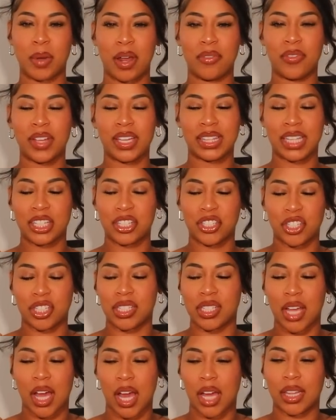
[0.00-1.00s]
but I feel like that's
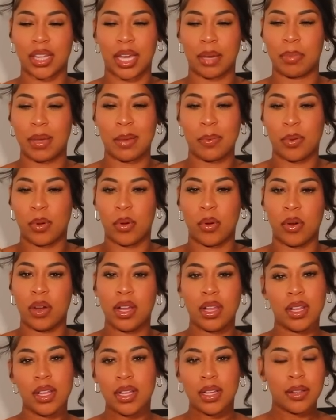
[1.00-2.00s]
just not, like, people,